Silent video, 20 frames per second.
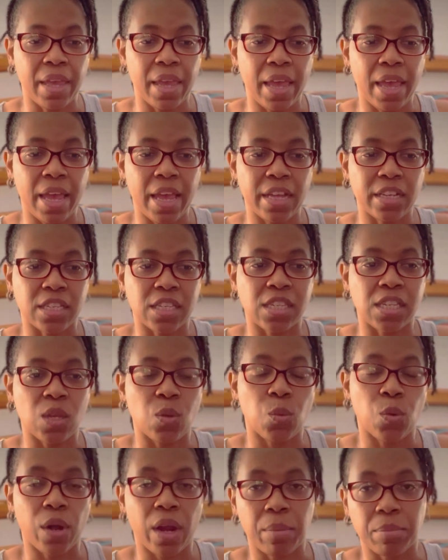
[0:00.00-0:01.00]
and see
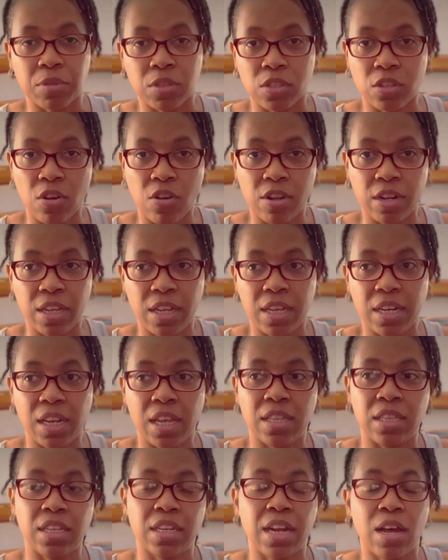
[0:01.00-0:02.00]
where I'm starting,
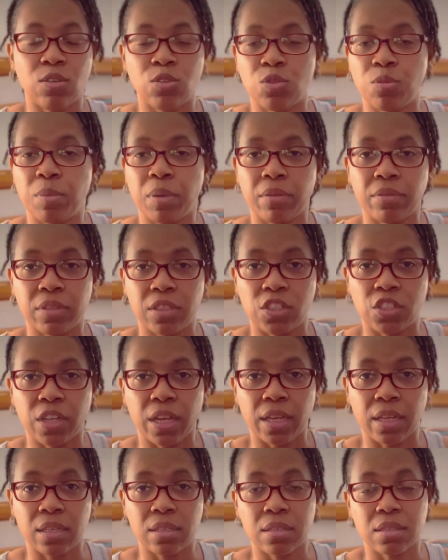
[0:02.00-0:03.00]
and then I'll do monthly
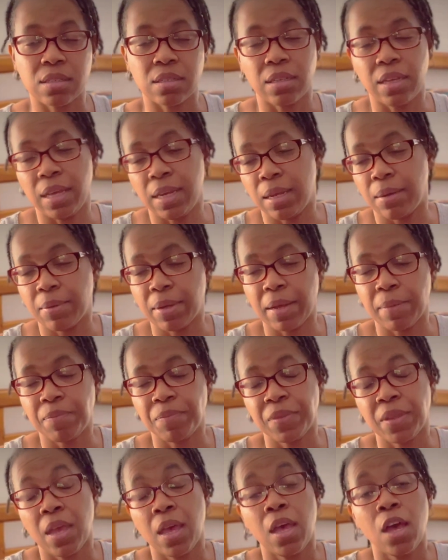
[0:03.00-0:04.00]
check-ins. Anyway,
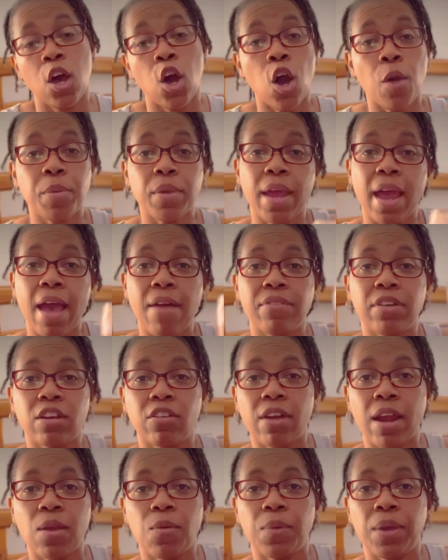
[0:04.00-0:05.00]
Hope you're having a
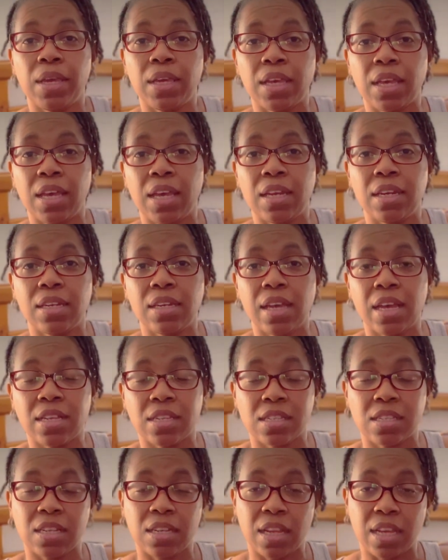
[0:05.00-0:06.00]
great weekend,
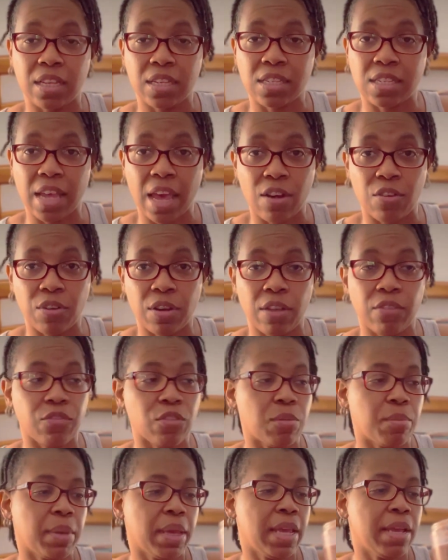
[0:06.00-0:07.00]
as today is Saturday
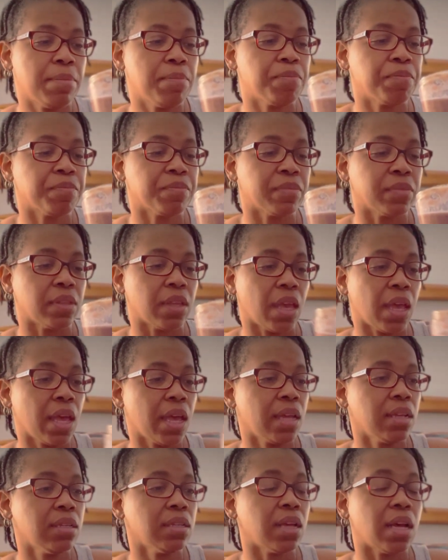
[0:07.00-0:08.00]
for me.
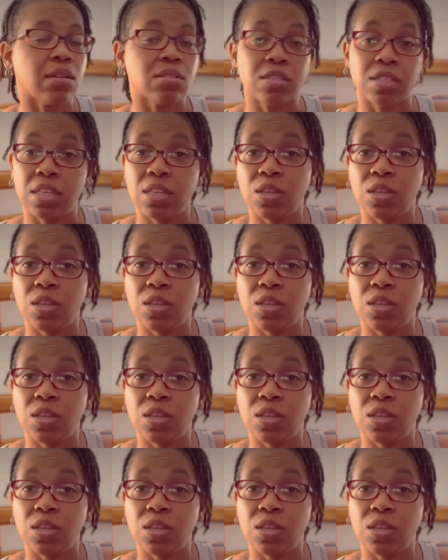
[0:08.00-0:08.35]
And I'll see